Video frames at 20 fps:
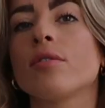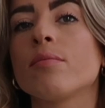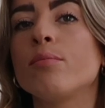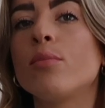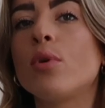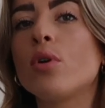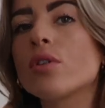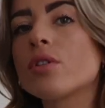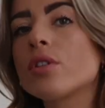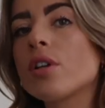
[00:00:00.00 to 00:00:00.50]

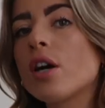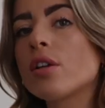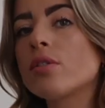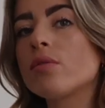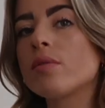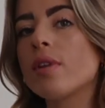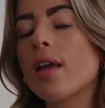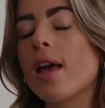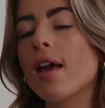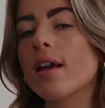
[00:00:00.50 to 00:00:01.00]
mock
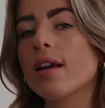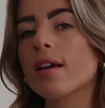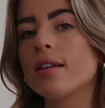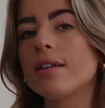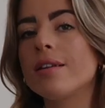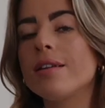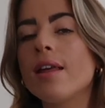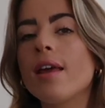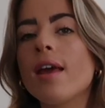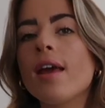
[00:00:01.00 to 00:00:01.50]
turtleneck
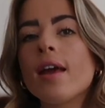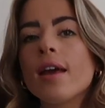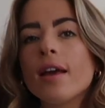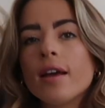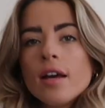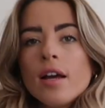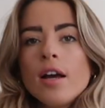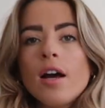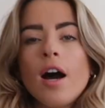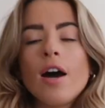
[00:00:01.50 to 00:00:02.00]
knit.
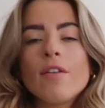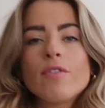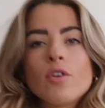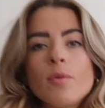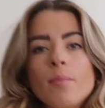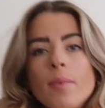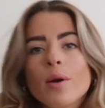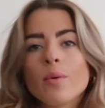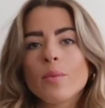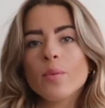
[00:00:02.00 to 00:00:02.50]
I've
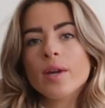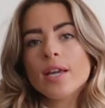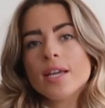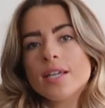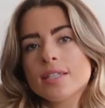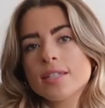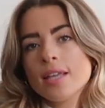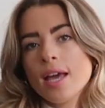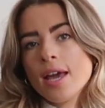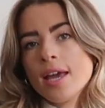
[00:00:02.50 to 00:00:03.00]
got my
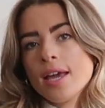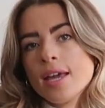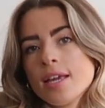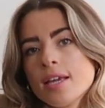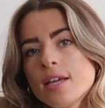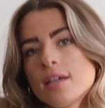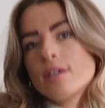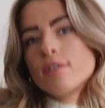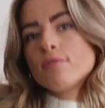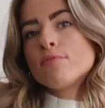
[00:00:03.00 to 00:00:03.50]

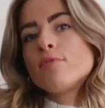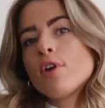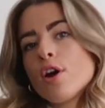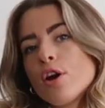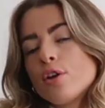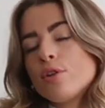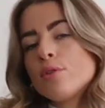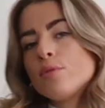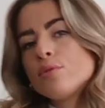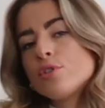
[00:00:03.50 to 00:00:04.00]
Weekday
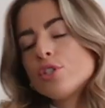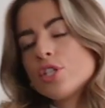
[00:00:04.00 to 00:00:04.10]
Rome